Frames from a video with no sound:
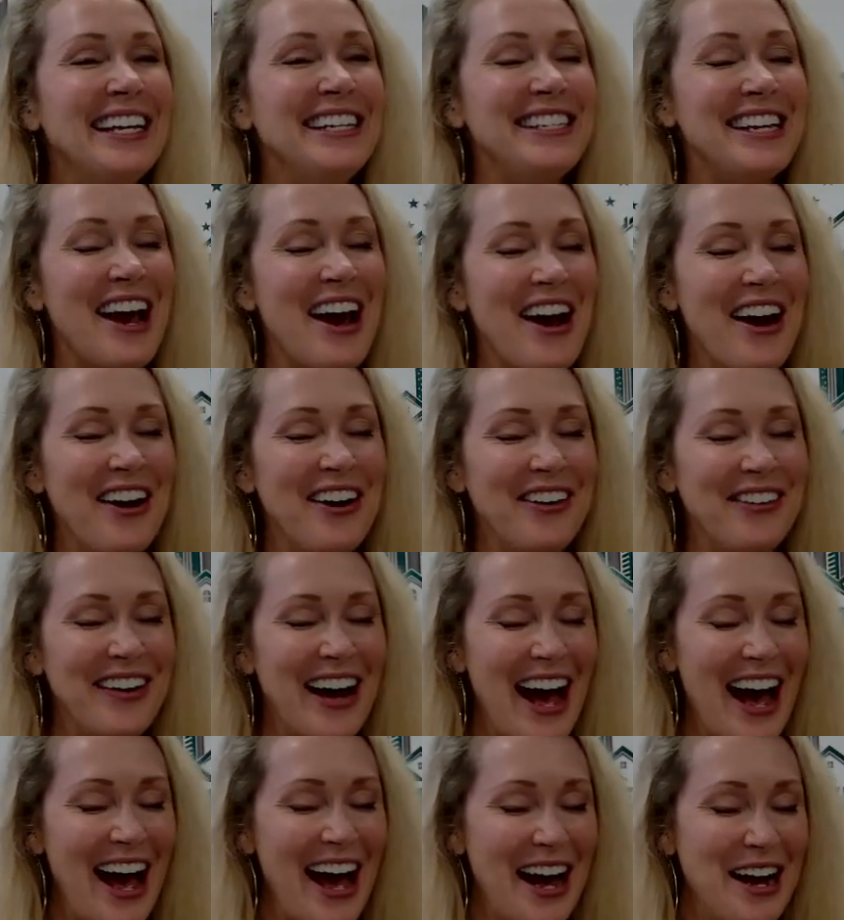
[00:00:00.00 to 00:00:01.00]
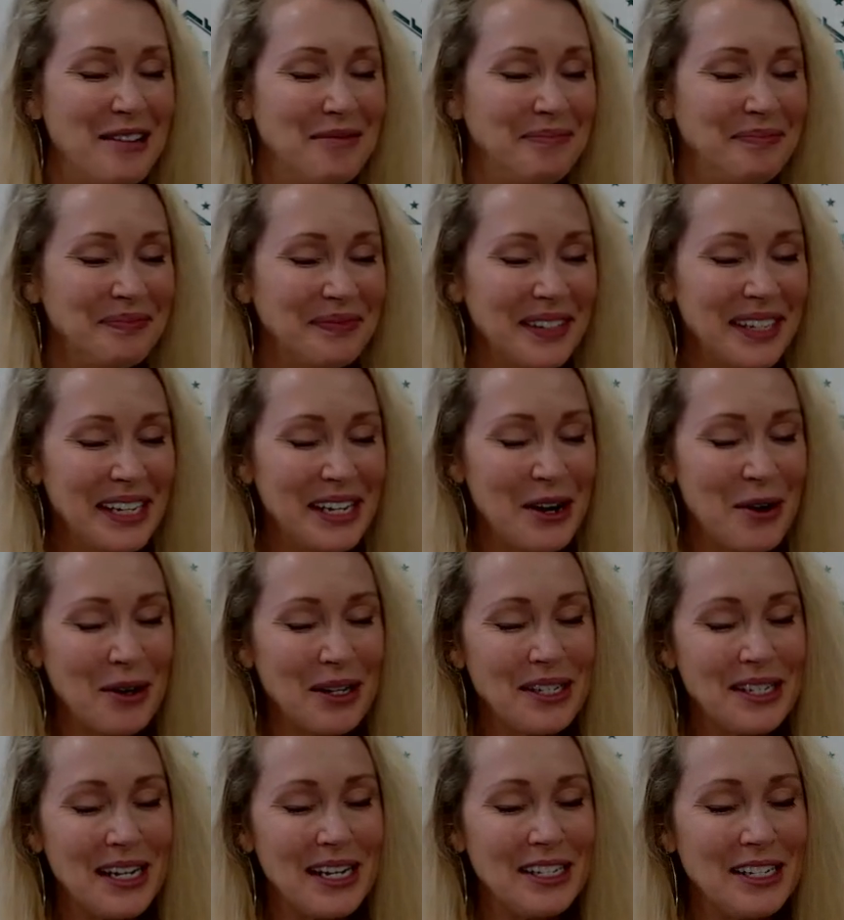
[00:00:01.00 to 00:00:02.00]
So, you know,
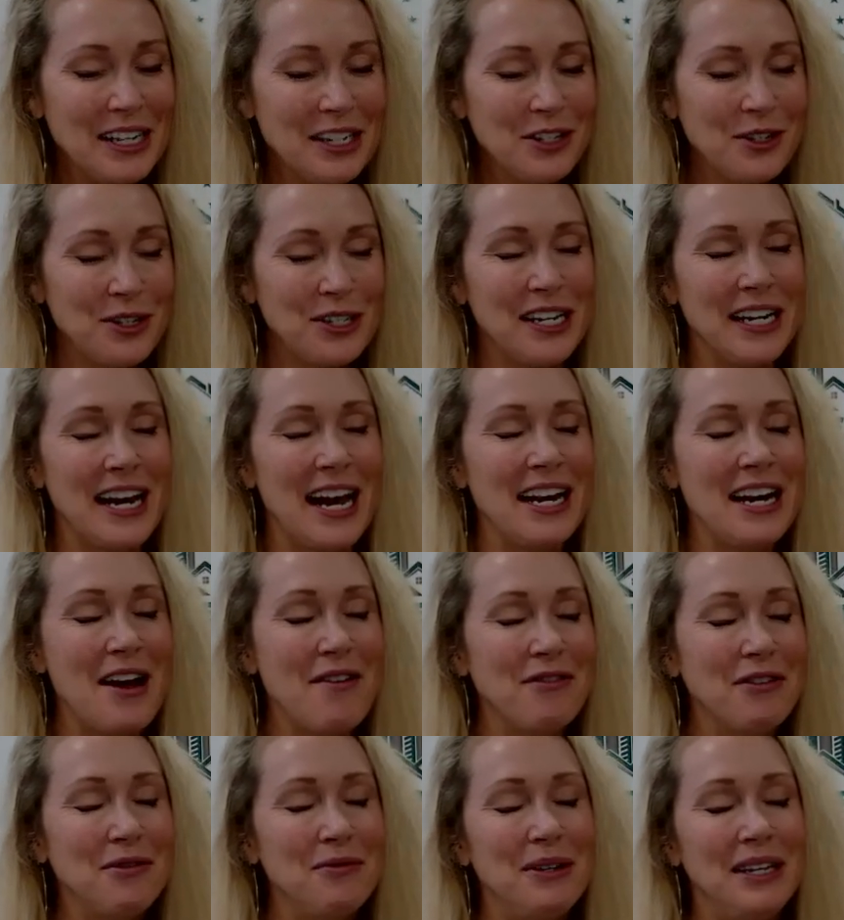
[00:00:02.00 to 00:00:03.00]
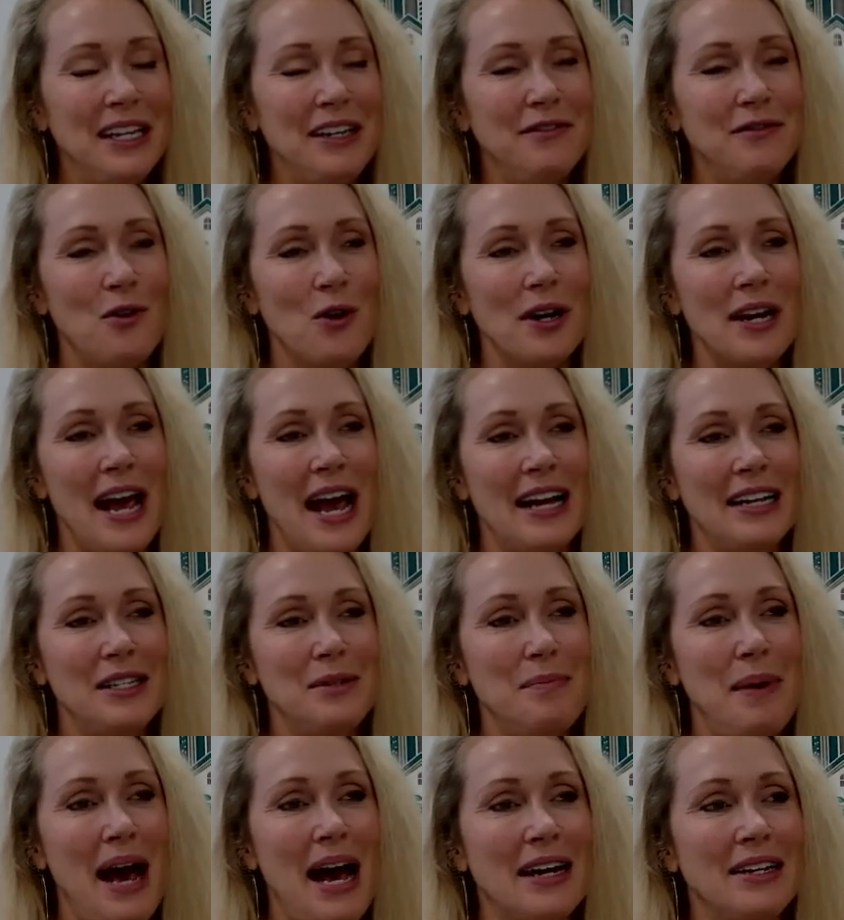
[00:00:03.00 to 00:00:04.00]
it's interesting. I never really
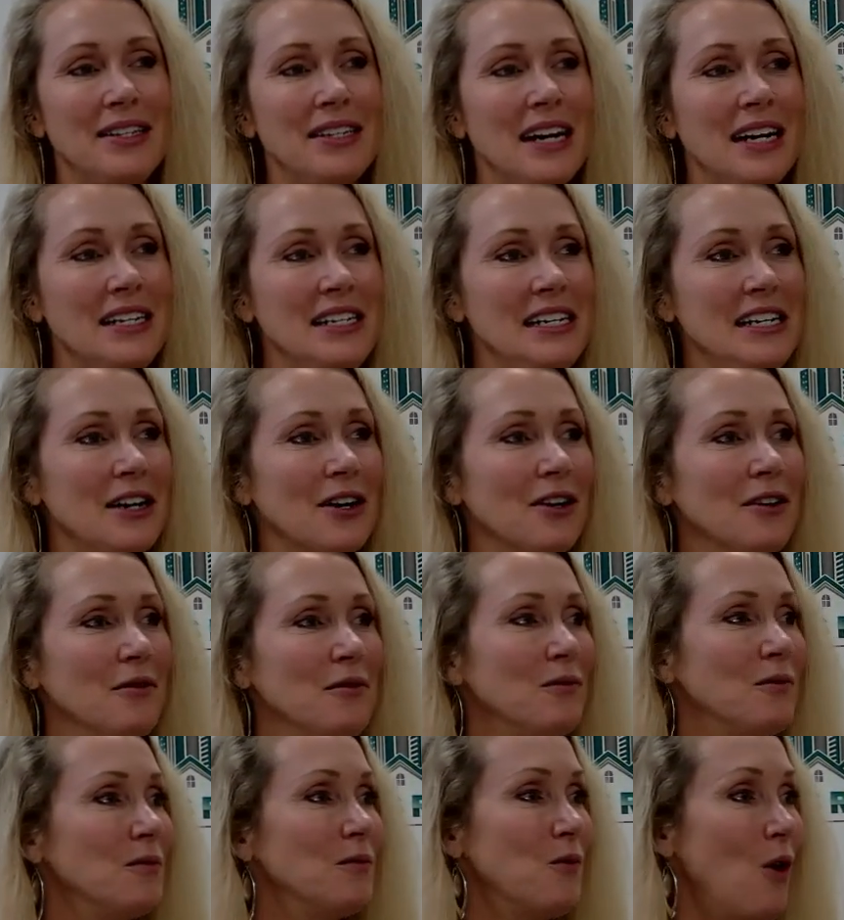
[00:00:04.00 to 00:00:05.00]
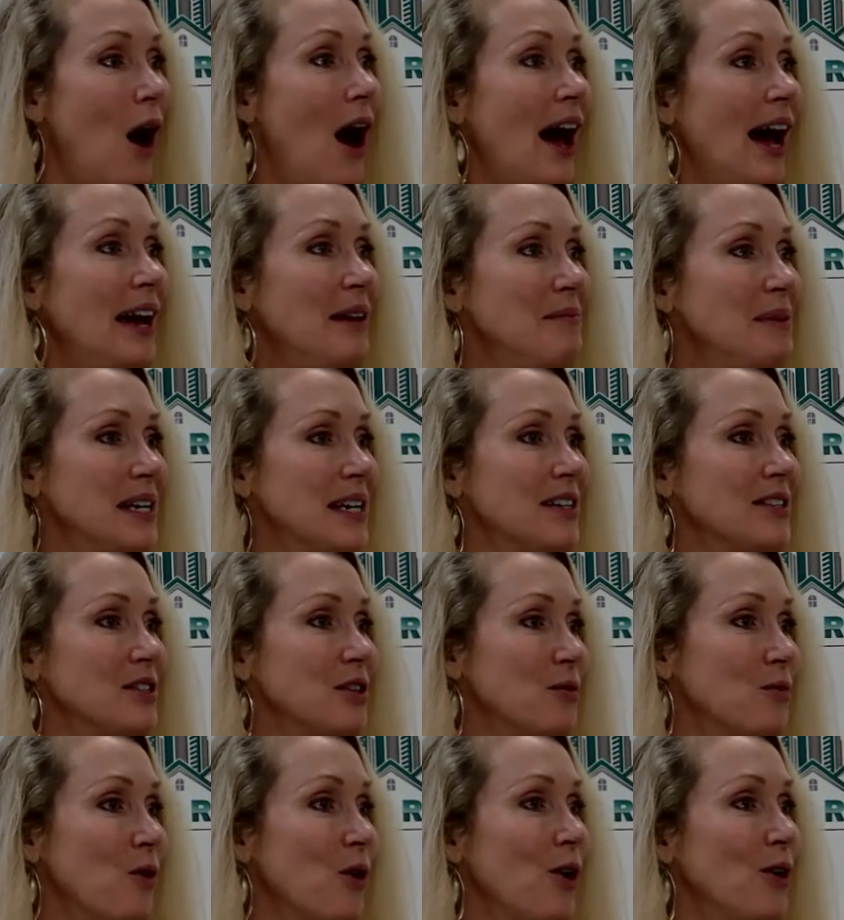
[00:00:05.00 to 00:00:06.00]
forecast past a year. Why? Because
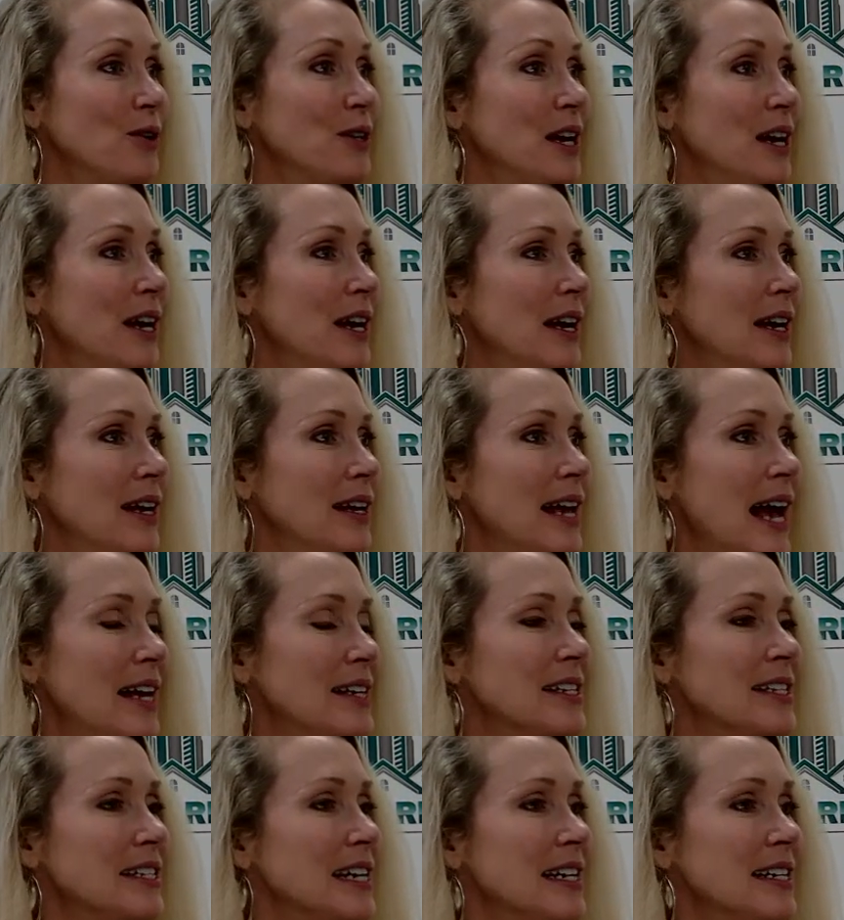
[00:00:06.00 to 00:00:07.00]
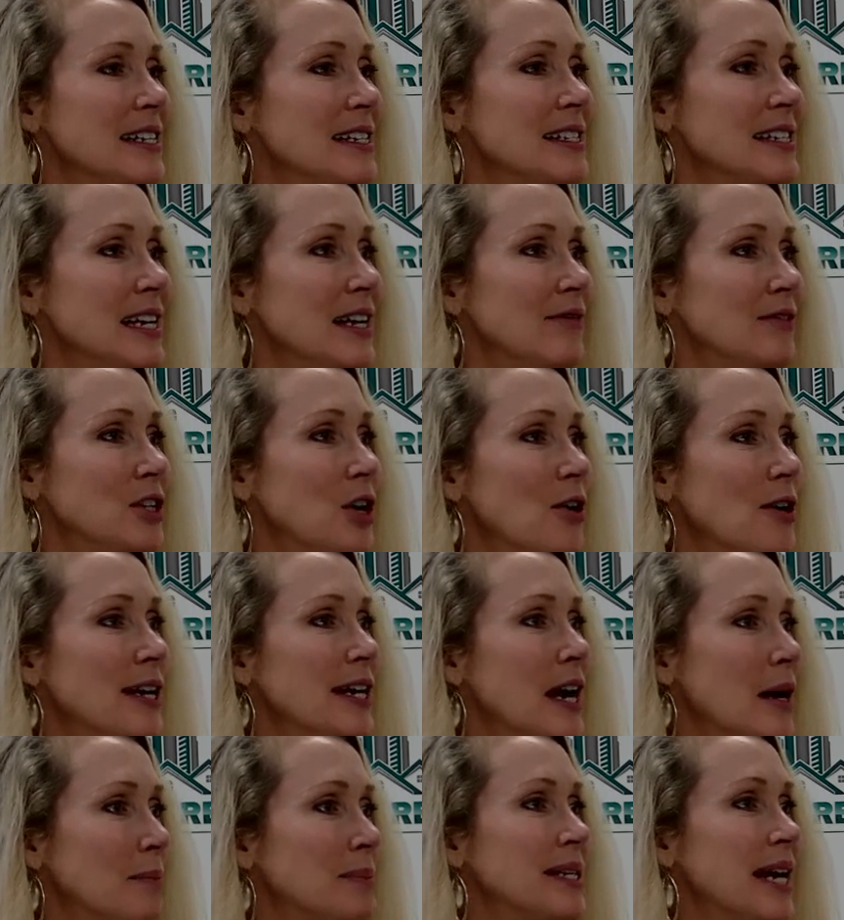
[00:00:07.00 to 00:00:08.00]
the world has a tendency of
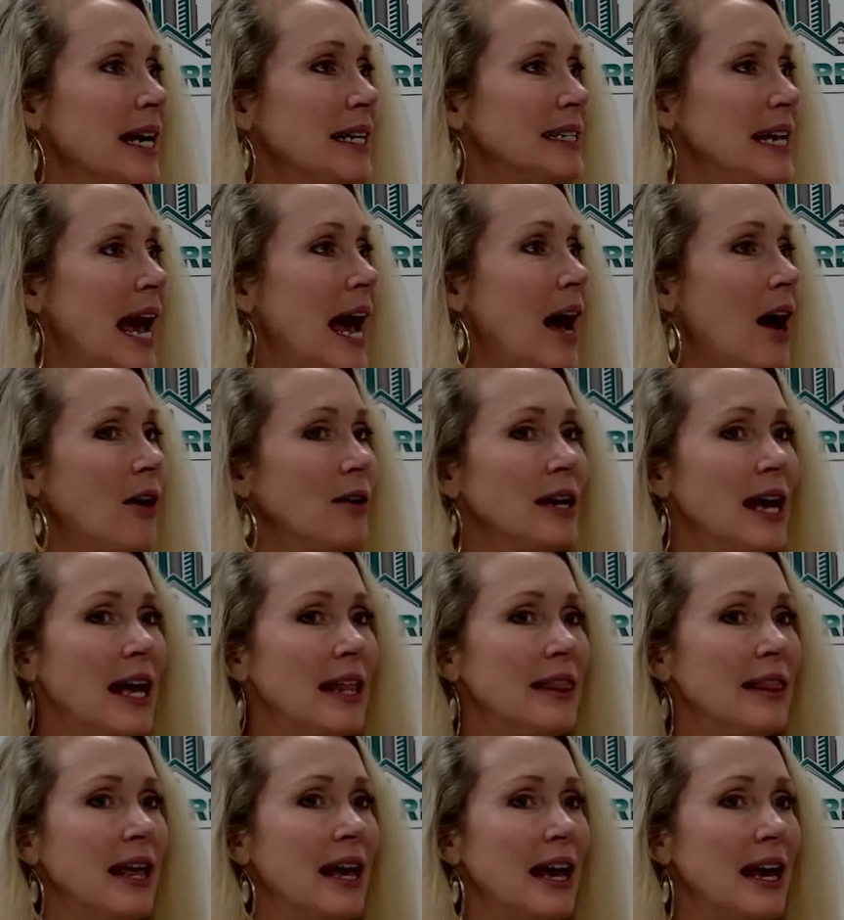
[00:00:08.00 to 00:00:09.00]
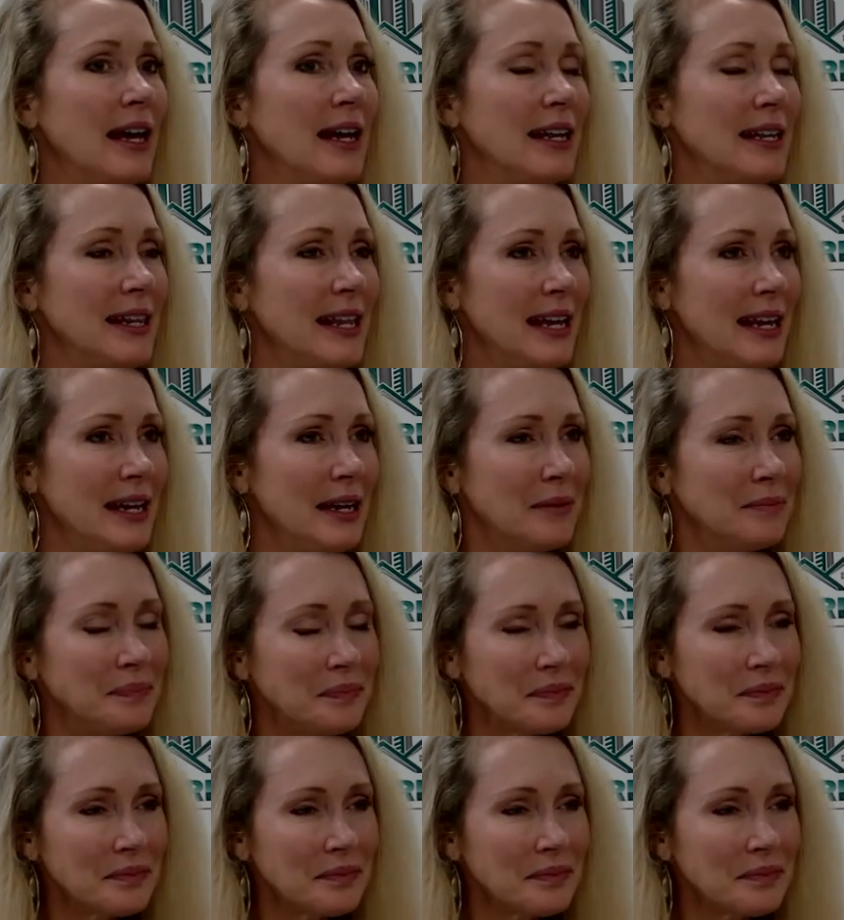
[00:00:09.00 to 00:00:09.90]
turning upside down, and the